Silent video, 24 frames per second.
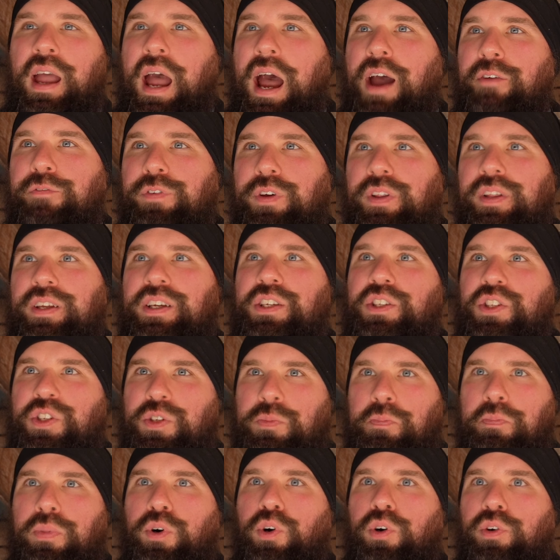I feel like it's
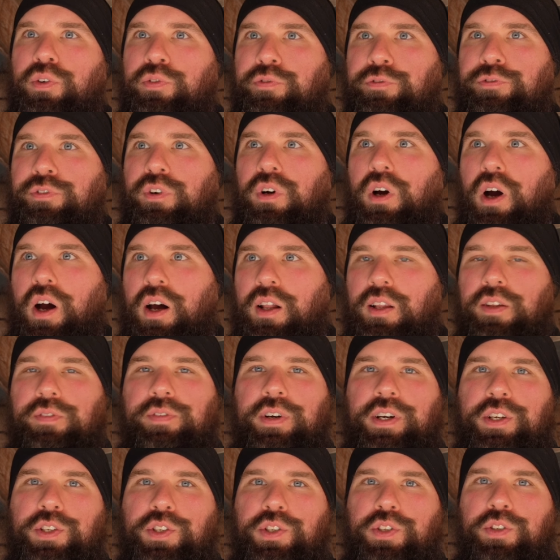important for all of
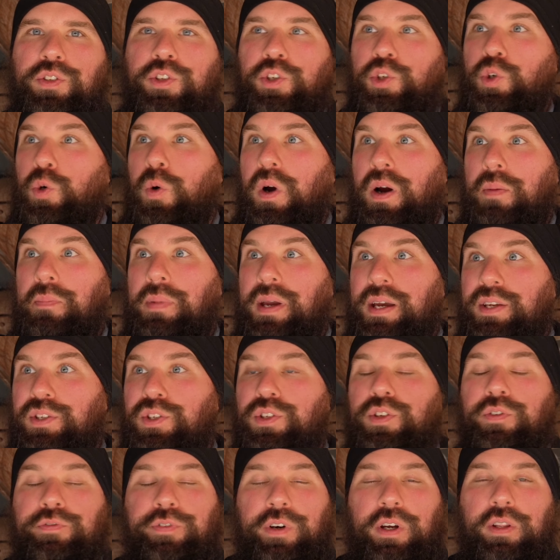us to do our
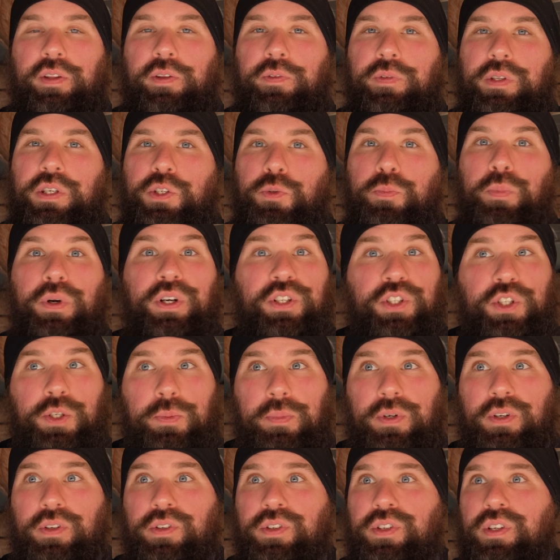best to follow these
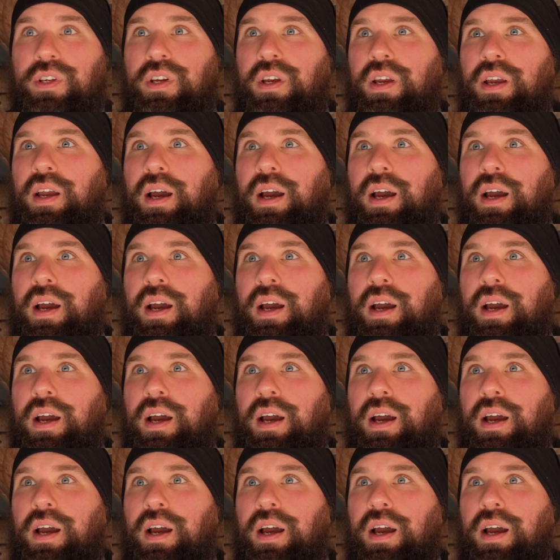principles.